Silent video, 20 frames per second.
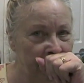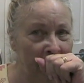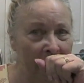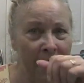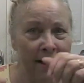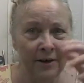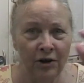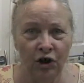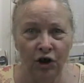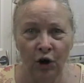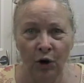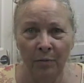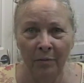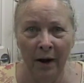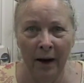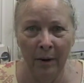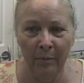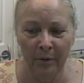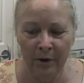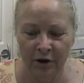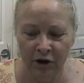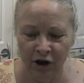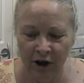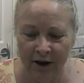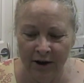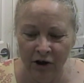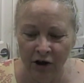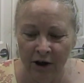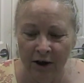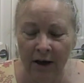I had to show my
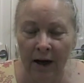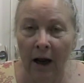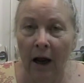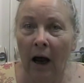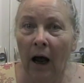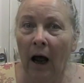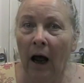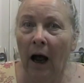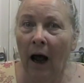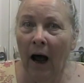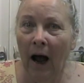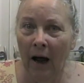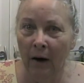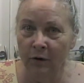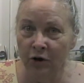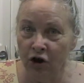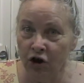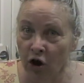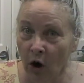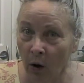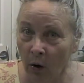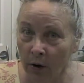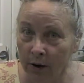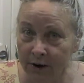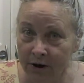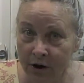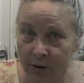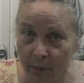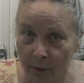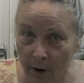appreciation. I was
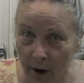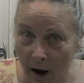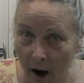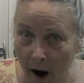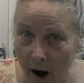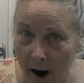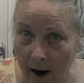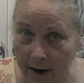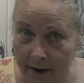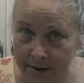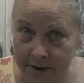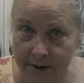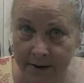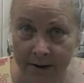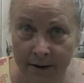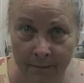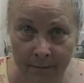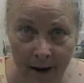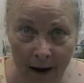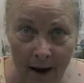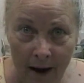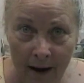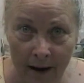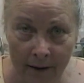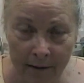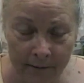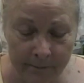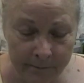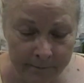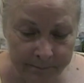totally surprised. The
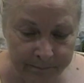man,